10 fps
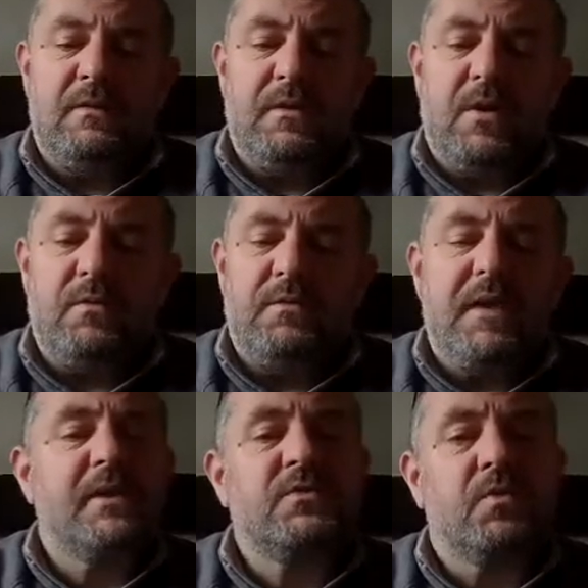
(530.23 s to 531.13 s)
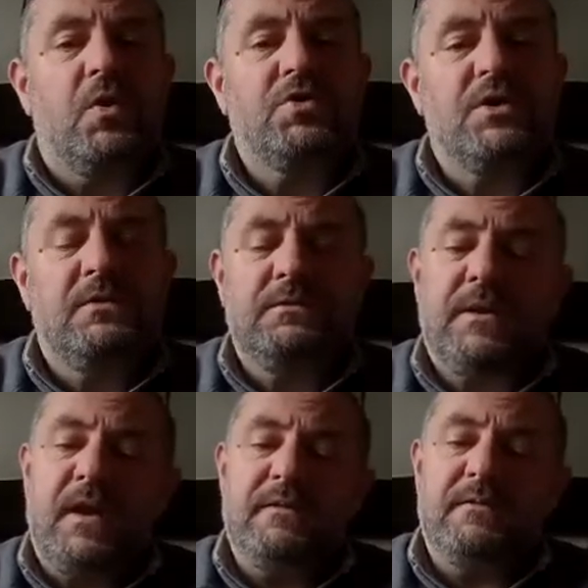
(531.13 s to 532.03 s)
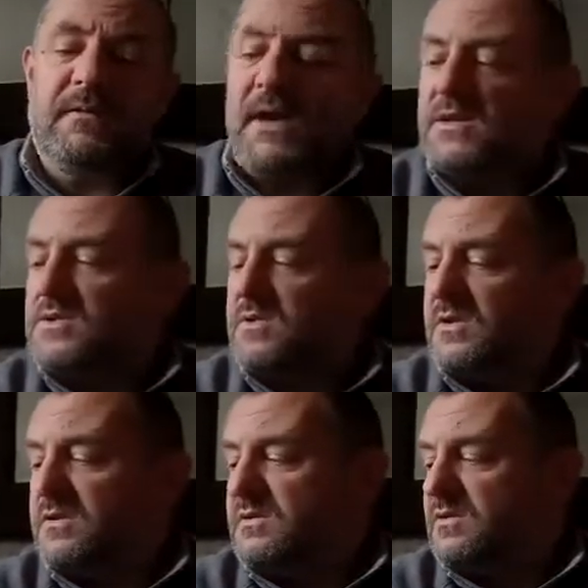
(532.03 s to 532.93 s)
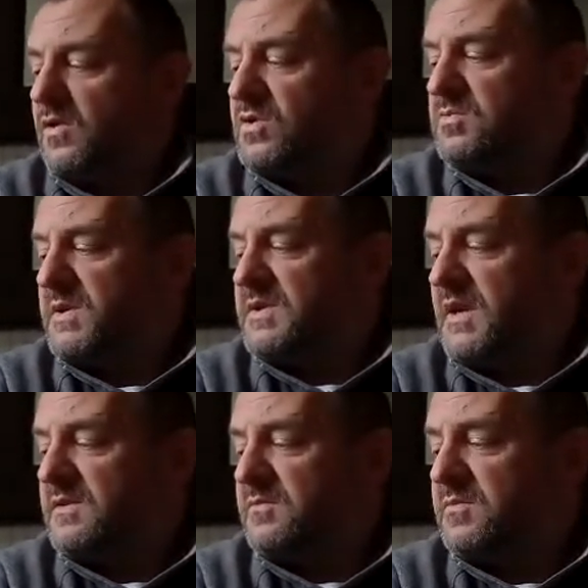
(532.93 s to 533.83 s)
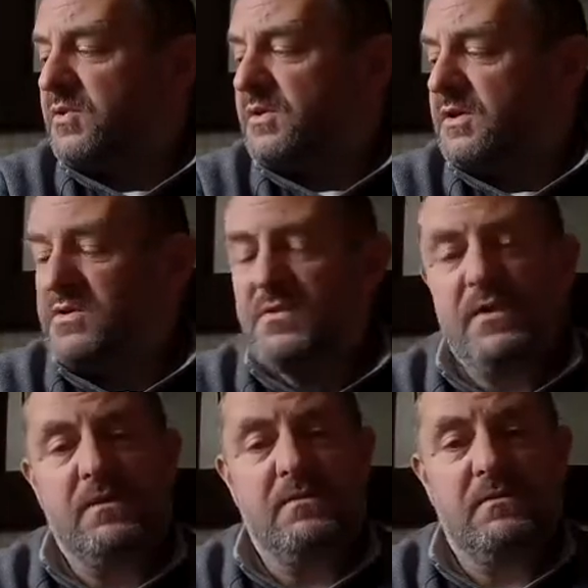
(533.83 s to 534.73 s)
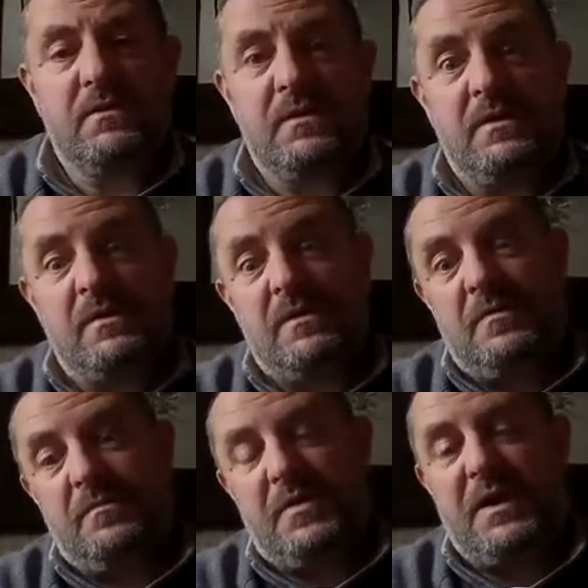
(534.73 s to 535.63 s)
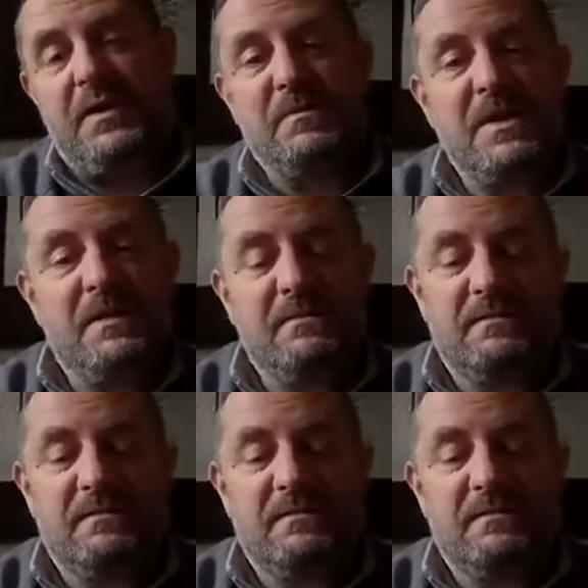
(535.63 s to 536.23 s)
Well, thanks for watching, and thanks to Knox Protective Products for picking me.